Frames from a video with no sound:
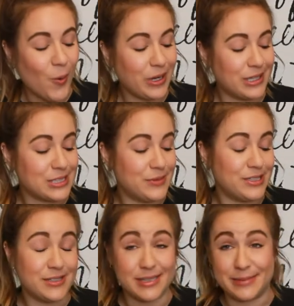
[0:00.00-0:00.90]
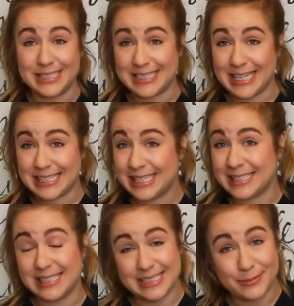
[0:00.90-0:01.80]
We also went to some estate
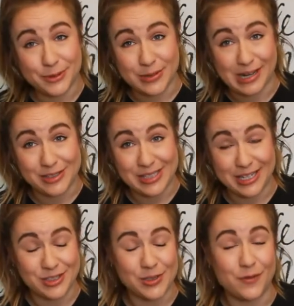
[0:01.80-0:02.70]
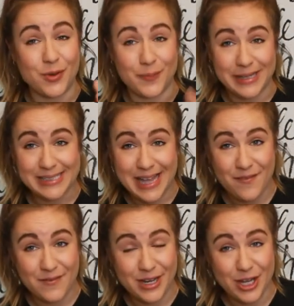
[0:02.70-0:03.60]
sales and some garage sales, so if you missed
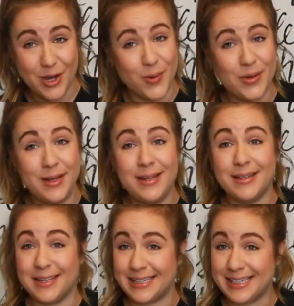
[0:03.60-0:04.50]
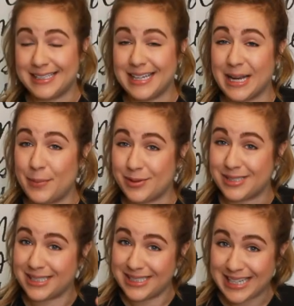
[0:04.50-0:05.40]
that video, like I said, I
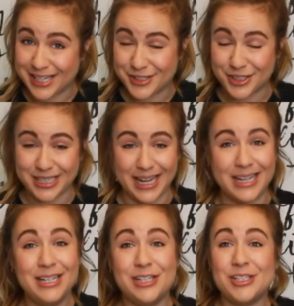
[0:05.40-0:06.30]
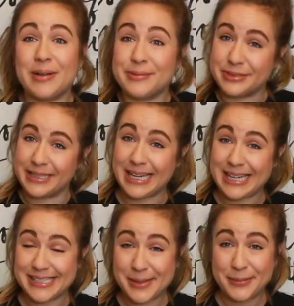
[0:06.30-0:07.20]
posted it yesterday, so I will link
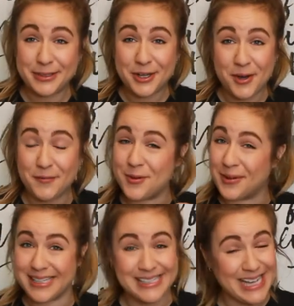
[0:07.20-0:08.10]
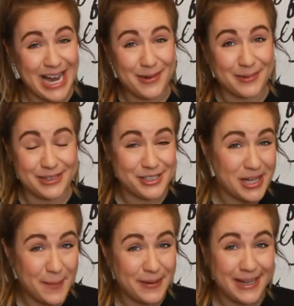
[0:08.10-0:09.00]
it down below if you want to see how I went
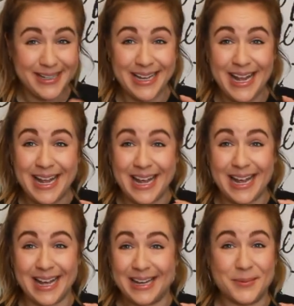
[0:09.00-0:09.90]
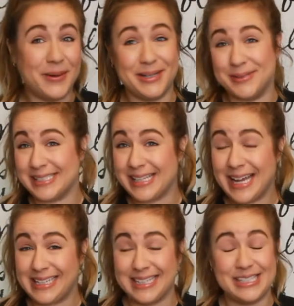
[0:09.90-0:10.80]
shopping and what it was
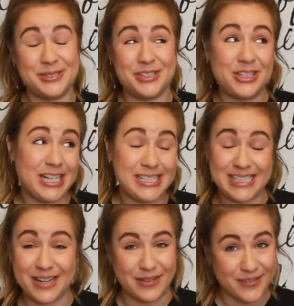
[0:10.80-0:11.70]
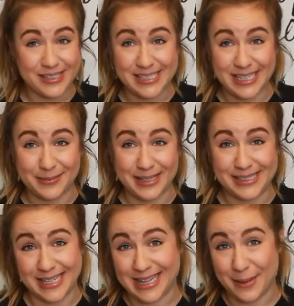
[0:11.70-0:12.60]
like because it was crazy. I've never seen a place
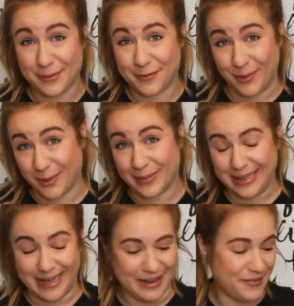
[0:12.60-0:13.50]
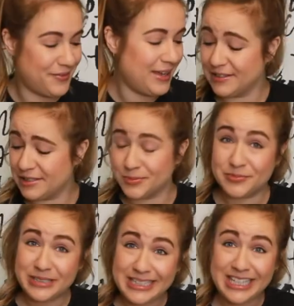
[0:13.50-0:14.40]
like that before in my life. Found some
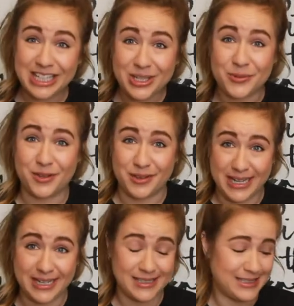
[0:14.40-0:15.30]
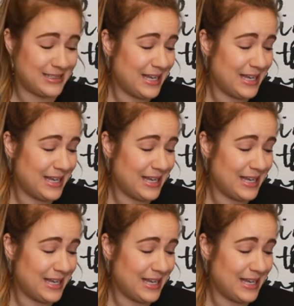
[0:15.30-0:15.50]
really cute things